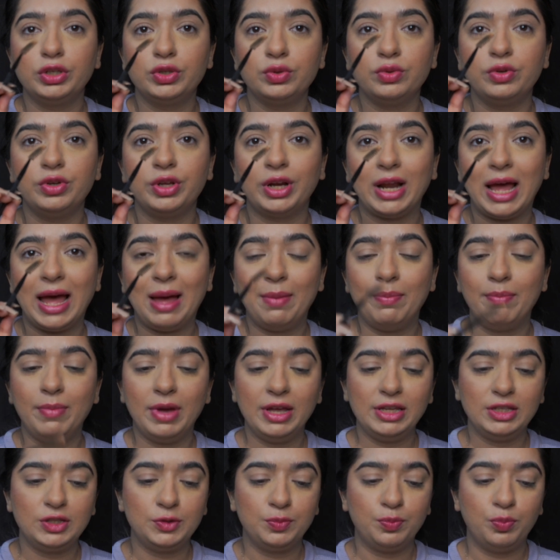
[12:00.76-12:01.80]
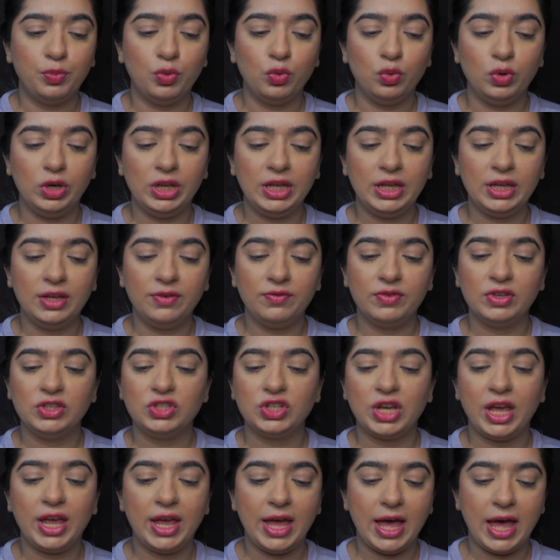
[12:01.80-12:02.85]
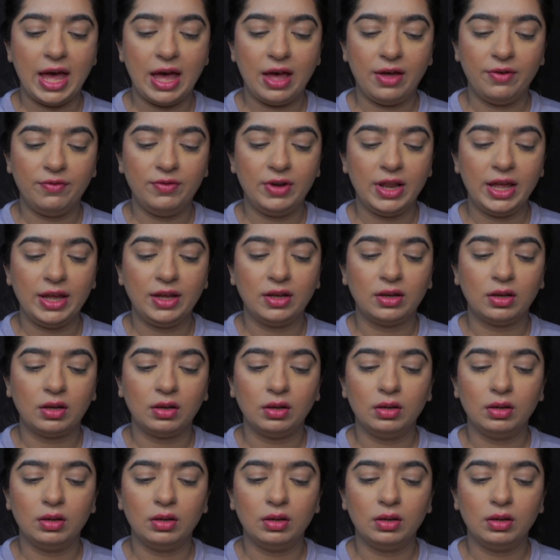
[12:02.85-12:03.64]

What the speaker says: to grab my spoolie which I have, like